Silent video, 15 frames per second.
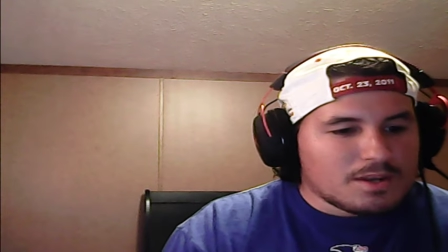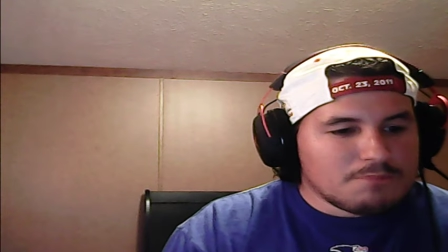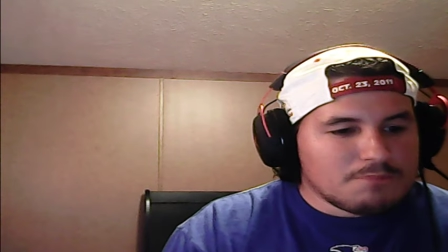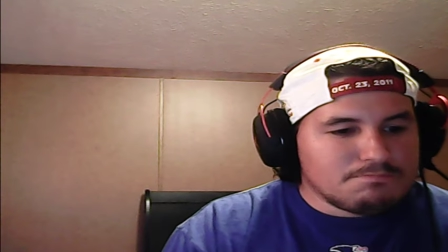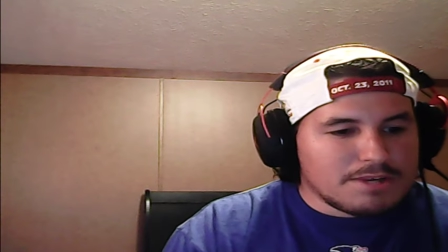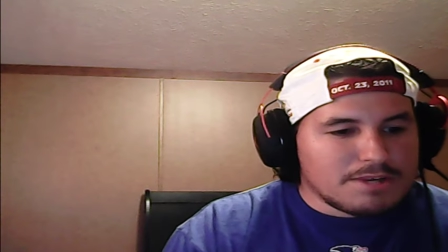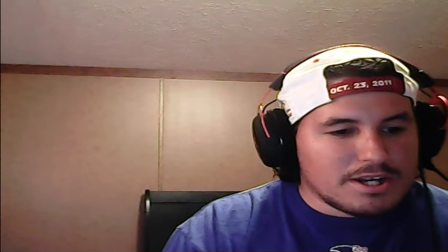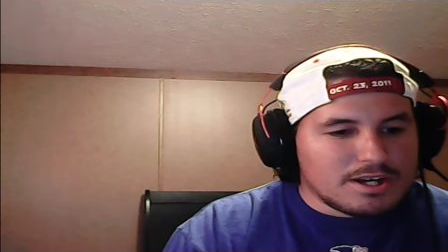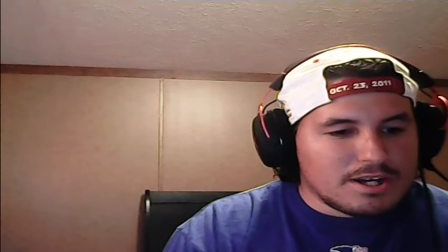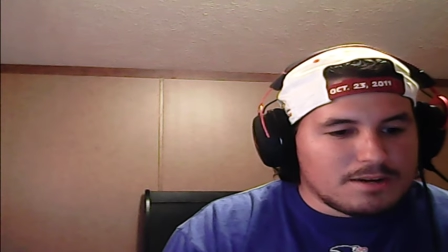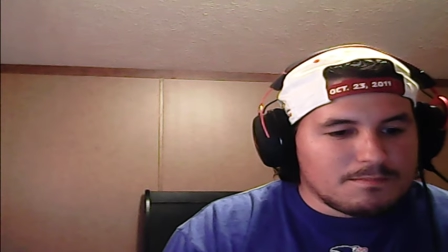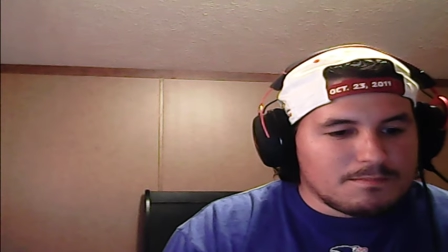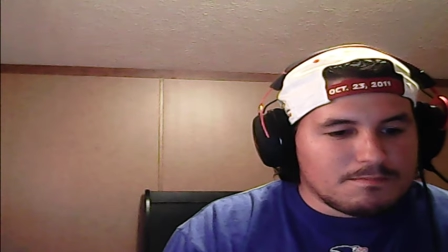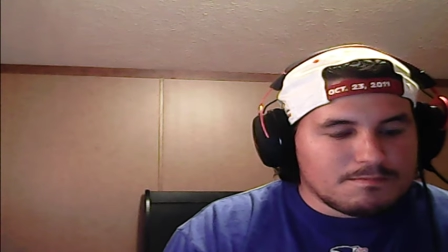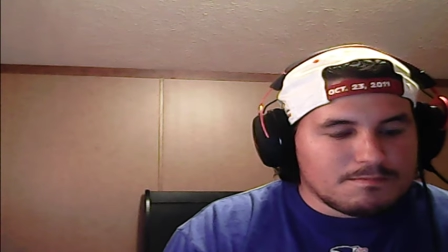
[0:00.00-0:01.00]
But, uh,
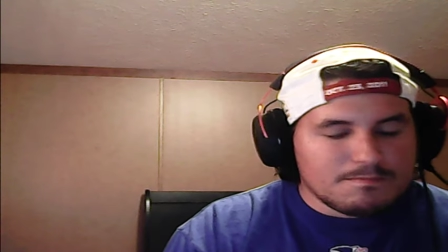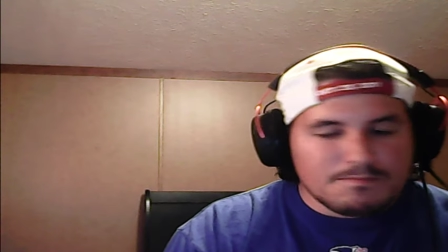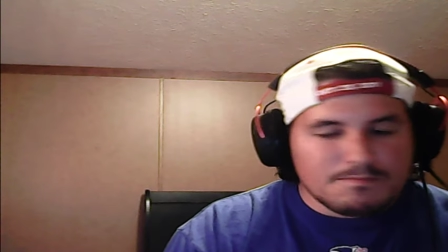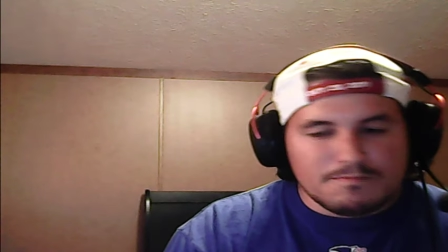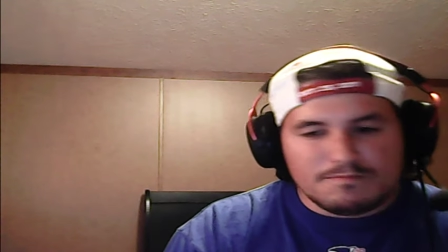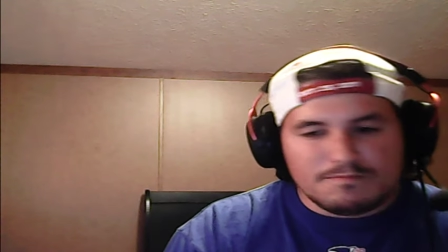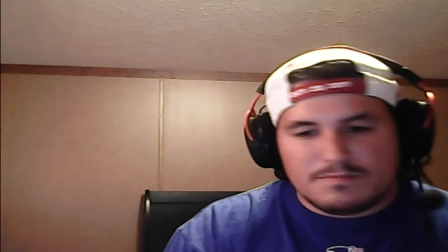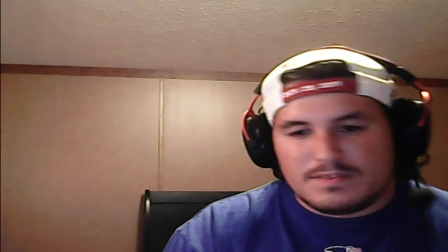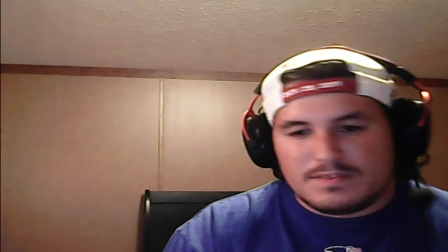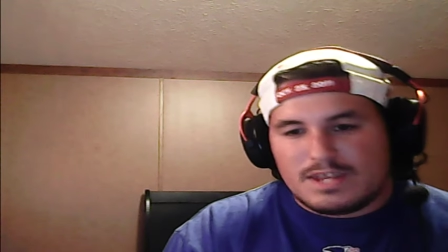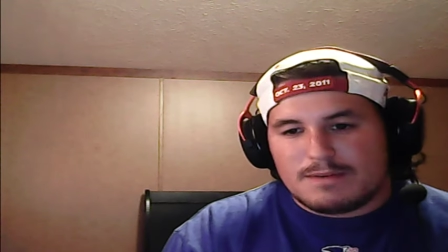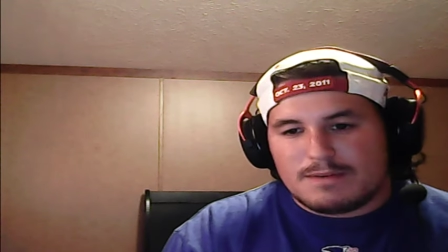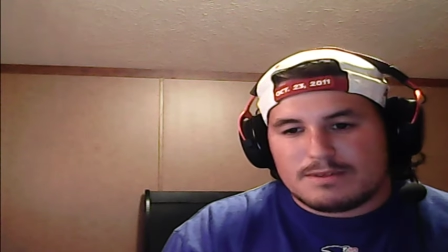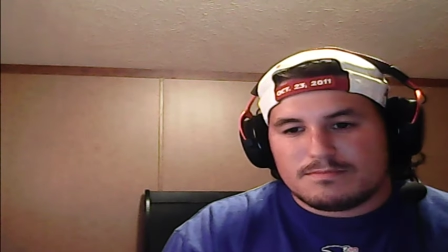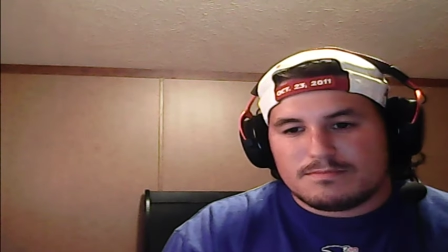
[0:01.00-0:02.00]

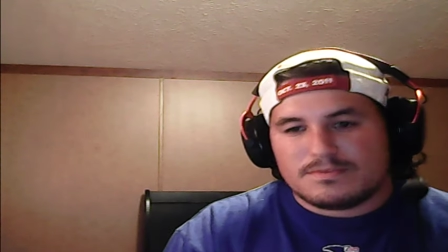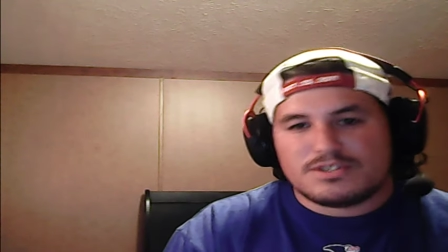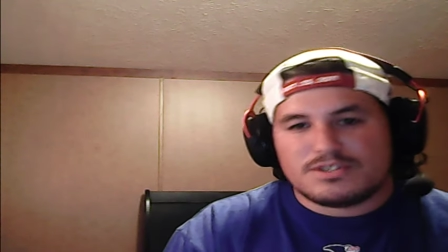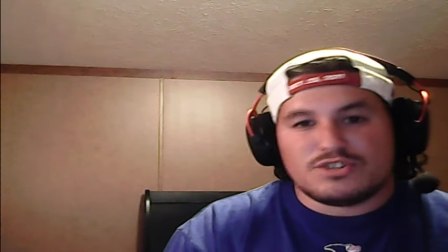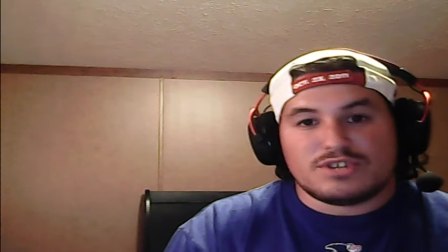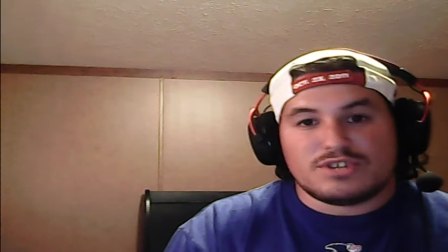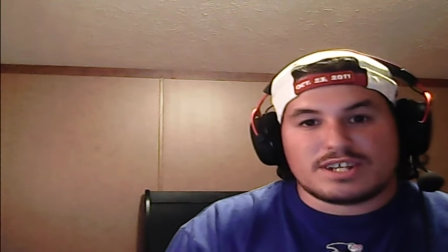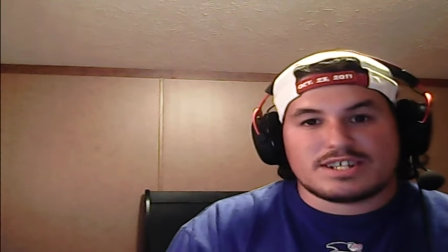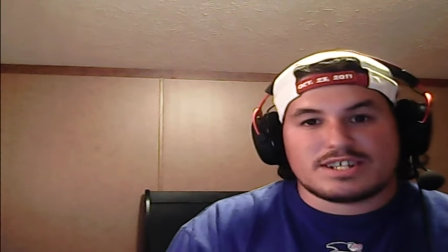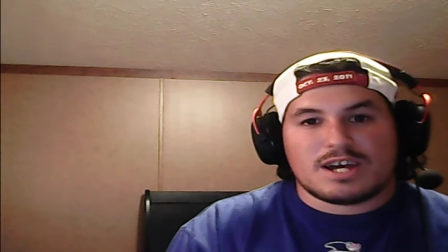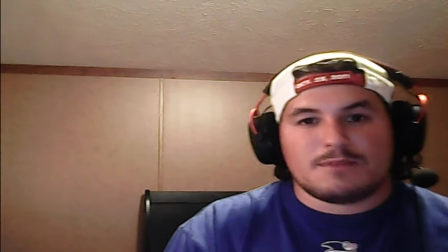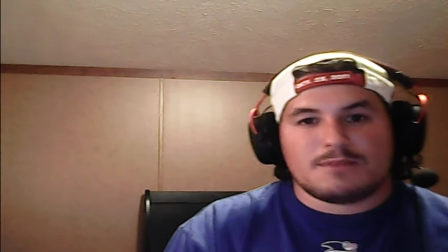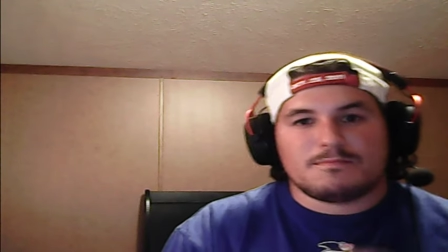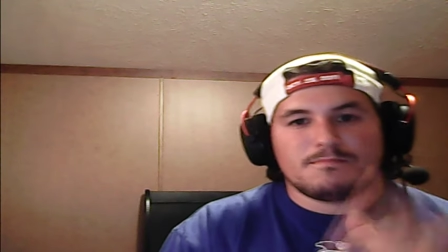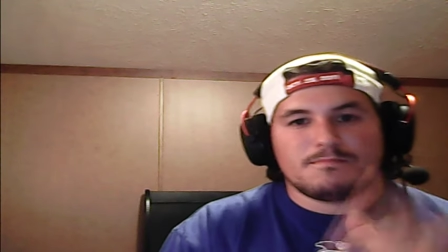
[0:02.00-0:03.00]
yeah, man, till next
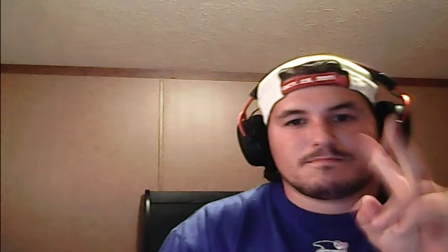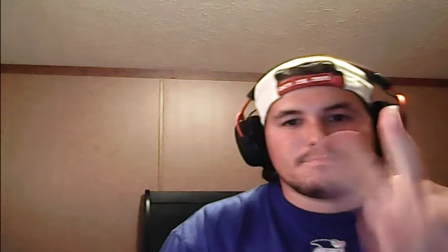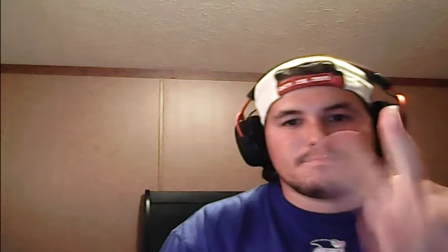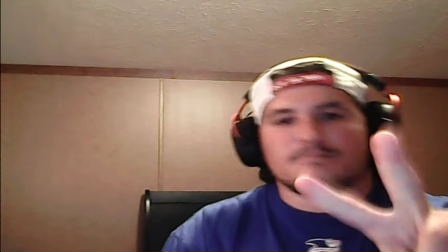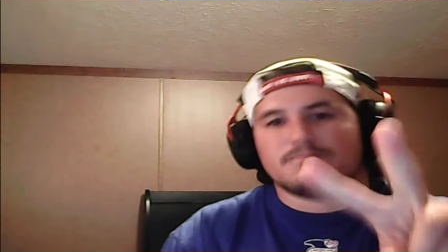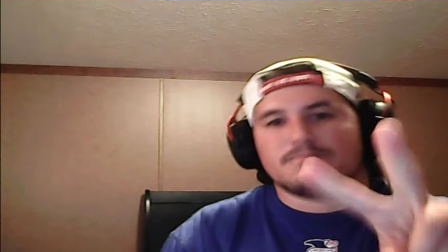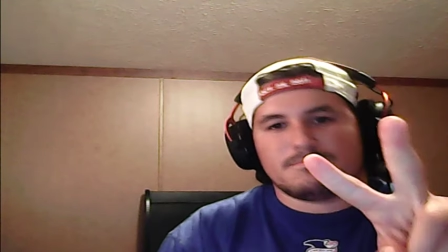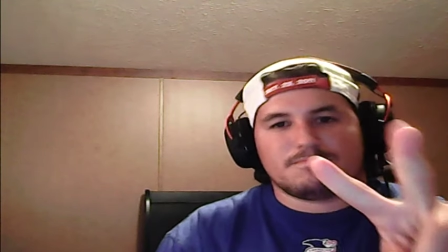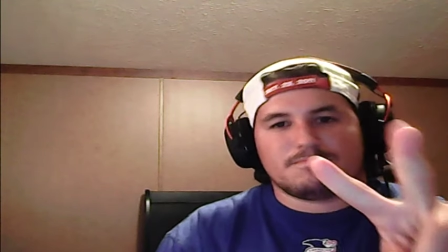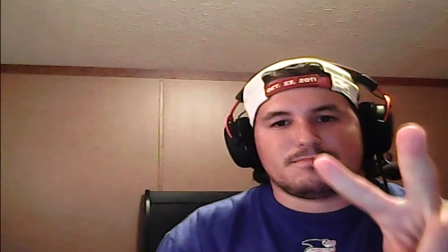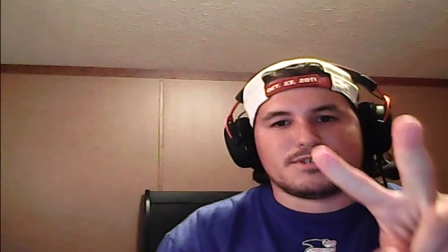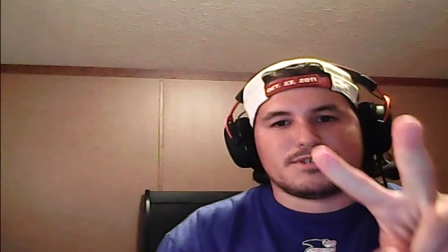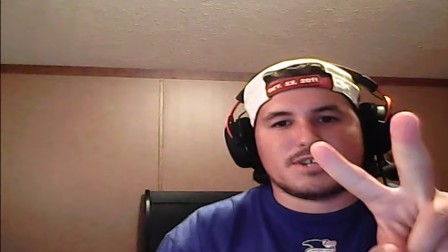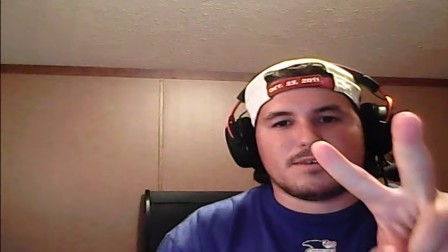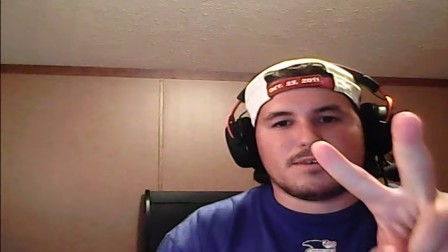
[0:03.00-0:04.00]
time,
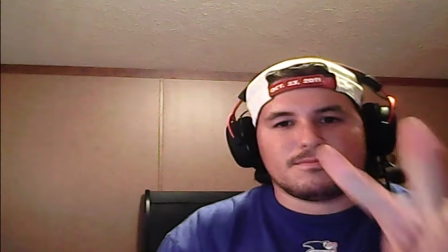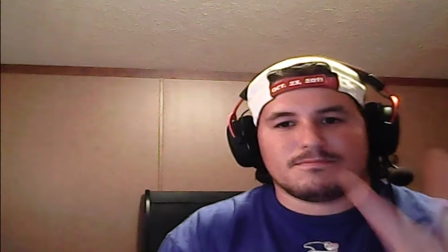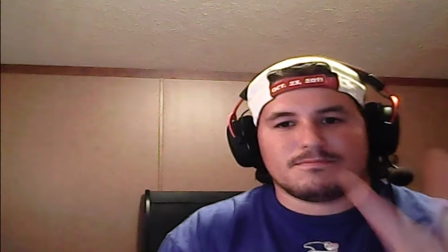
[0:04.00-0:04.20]
peace out.